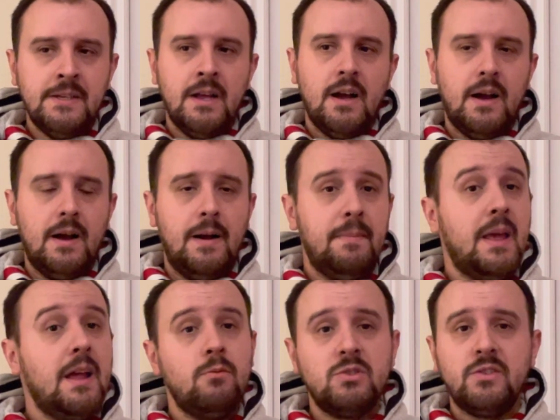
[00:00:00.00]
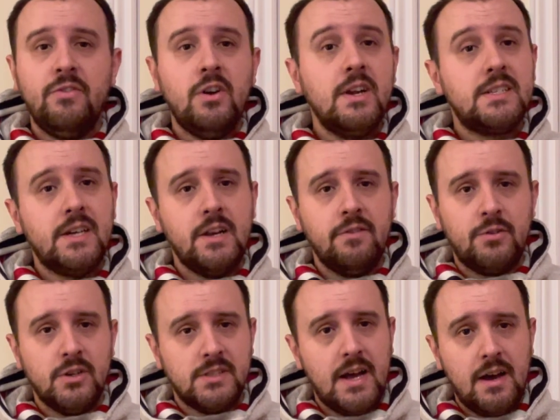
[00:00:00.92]
And it was a very exciting
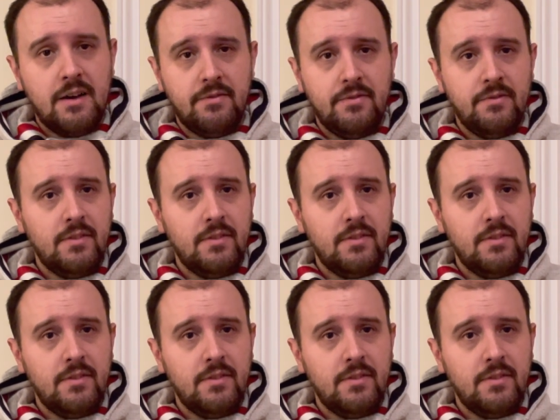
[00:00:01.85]
first half.